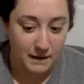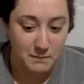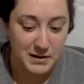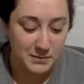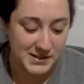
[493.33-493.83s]

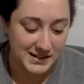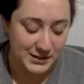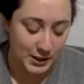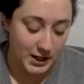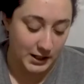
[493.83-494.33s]
But it was a
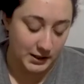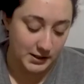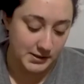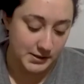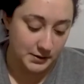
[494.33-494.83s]

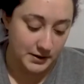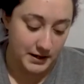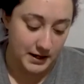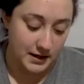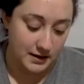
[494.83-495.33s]
dollar, so,
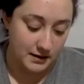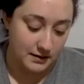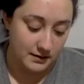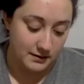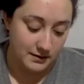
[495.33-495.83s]

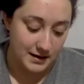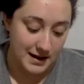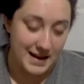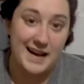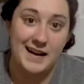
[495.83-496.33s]
like,
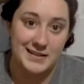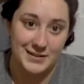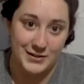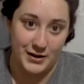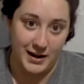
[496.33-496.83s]
I had
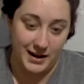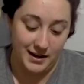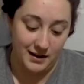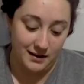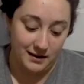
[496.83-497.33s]
to try
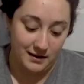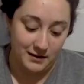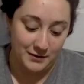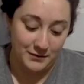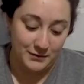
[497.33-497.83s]
it.
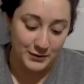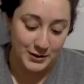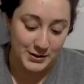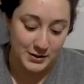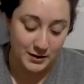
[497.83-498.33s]
For
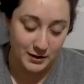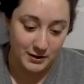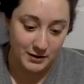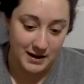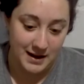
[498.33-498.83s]
a
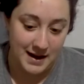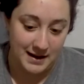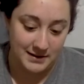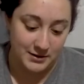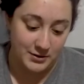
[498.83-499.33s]
dollar, I
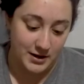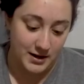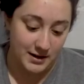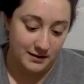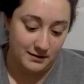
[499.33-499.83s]
had to try
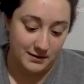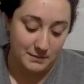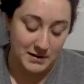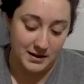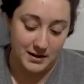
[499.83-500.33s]
it. I
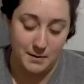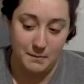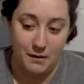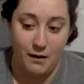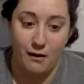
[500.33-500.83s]
mean,
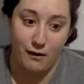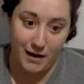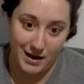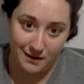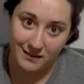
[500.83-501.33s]
come
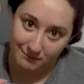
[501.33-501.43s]
on.